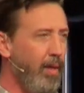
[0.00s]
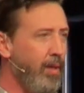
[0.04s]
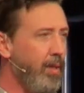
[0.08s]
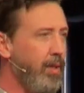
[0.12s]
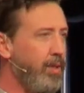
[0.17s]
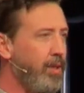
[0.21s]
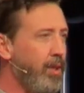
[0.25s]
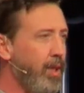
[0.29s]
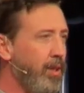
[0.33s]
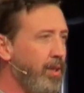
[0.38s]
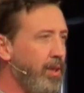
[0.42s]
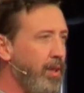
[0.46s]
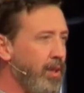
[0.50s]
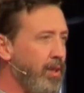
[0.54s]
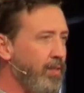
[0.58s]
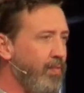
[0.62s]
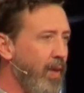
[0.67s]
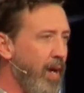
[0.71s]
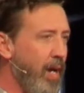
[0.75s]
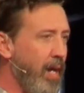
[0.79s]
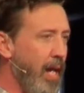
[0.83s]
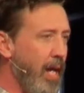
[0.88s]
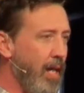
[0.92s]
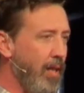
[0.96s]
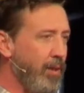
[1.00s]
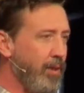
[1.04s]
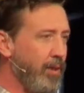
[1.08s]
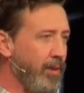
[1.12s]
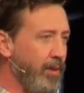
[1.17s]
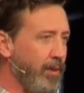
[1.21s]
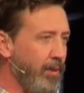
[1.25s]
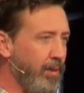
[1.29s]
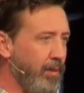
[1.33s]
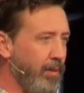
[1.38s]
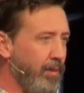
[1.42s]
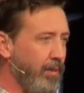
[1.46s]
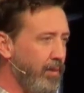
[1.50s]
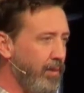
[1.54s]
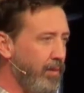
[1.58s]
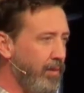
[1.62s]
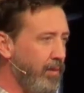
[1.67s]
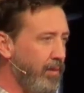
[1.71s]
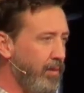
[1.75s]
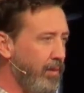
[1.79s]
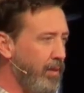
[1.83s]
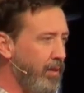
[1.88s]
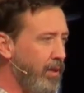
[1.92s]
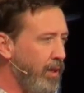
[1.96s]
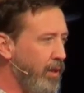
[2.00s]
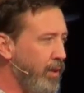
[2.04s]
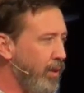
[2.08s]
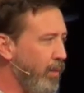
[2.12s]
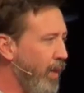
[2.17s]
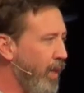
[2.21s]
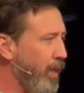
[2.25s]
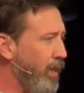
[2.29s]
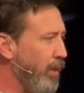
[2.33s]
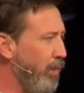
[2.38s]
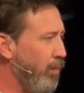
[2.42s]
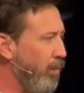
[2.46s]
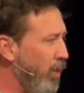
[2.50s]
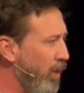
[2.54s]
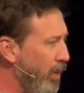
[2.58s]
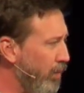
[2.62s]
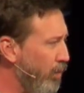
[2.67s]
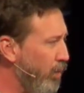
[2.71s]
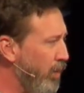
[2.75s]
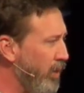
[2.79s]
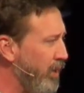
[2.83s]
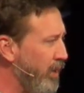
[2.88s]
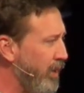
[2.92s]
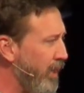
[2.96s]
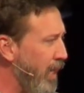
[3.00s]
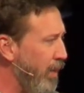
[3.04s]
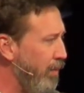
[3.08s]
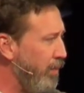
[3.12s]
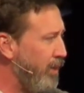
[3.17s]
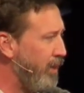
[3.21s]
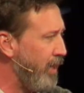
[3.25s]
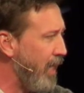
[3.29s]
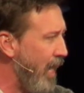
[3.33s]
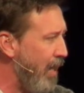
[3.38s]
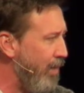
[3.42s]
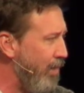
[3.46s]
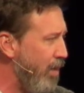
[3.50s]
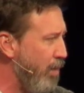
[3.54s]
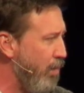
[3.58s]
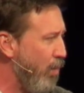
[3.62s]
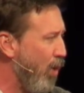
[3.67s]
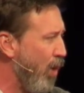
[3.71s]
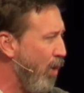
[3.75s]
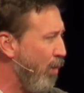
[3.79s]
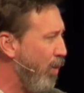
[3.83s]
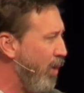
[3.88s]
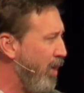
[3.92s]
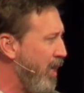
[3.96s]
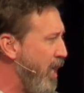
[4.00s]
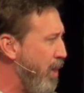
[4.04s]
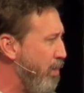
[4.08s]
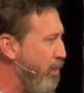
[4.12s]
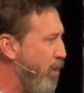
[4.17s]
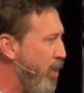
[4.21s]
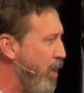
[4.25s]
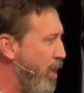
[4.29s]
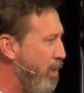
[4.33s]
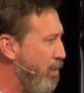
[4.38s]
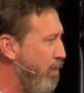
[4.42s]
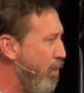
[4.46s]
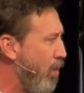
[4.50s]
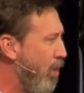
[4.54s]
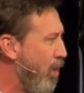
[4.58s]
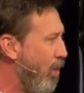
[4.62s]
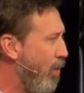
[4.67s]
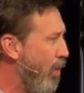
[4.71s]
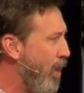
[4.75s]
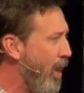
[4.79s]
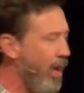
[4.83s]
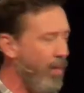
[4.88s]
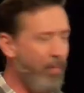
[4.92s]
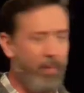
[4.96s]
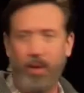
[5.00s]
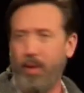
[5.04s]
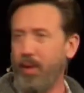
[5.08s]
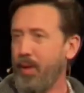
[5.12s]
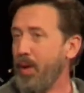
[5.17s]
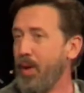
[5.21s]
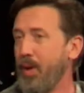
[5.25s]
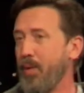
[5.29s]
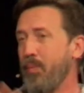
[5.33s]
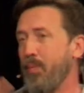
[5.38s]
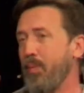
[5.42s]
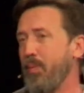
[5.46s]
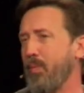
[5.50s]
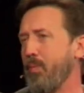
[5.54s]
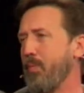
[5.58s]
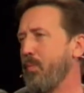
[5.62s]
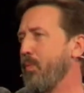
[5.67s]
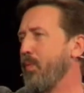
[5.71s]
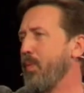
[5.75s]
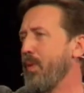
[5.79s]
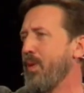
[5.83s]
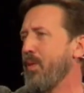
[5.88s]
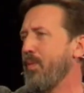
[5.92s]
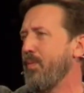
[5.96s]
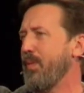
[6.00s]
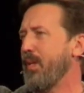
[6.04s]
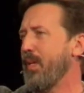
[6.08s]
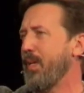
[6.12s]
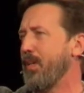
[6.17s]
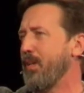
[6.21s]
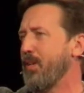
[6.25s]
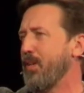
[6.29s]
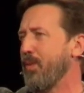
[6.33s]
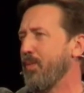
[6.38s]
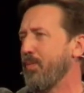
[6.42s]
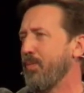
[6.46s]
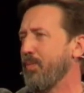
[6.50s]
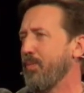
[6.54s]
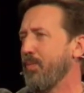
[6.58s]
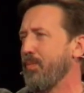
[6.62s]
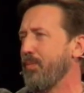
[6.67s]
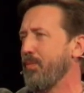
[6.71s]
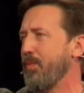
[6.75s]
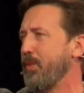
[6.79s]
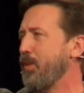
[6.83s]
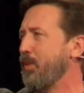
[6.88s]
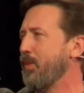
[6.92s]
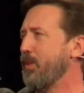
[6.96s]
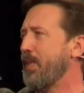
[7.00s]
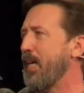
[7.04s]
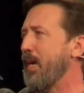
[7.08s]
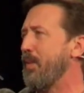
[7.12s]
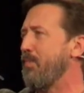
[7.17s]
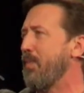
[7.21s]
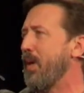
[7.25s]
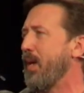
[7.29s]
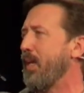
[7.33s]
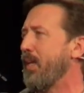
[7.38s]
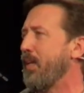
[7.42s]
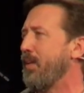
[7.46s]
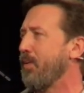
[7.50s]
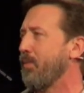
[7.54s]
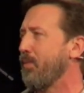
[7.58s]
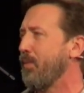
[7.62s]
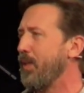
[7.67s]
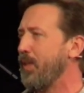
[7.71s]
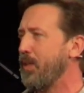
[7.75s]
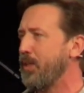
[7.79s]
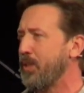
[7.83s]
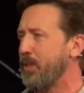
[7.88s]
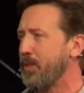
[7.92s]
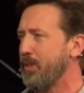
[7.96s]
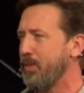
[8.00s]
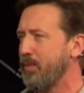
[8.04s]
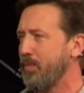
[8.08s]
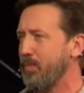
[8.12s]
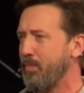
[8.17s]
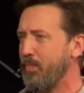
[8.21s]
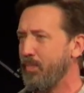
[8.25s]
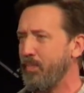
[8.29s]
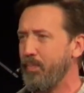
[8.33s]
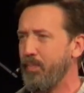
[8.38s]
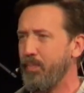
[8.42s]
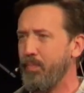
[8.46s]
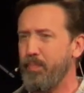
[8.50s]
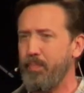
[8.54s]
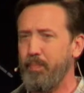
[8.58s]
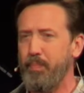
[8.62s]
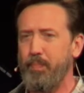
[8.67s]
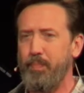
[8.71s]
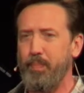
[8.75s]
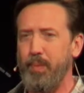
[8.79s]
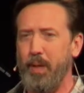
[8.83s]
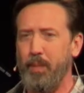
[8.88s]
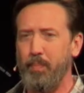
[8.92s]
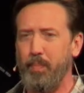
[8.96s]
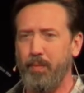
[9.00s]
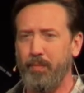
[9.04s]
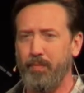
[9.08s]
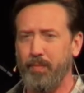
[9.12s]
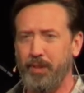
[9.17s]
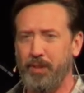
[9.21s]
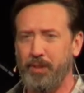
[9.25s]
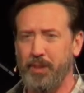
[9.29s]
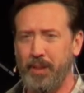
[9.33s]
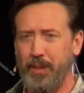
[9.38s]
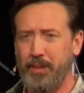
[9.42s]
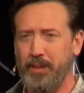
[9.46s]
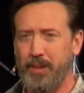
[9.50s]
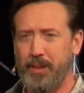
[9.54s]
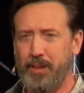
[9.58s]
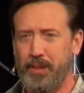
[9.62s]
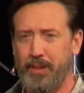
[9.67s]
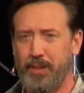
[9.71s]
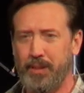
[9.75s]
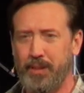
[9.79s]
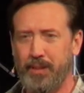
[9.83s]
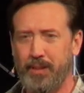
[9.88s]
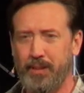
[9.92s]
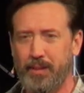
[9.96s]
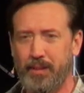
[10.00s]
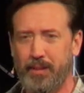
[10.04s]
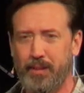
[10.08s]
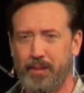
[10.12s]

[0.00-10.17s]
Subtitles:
the church's financial situation. We'll just keep saving more. We'll keep putting more away. We don't need to go use that money to reach people for Jesus,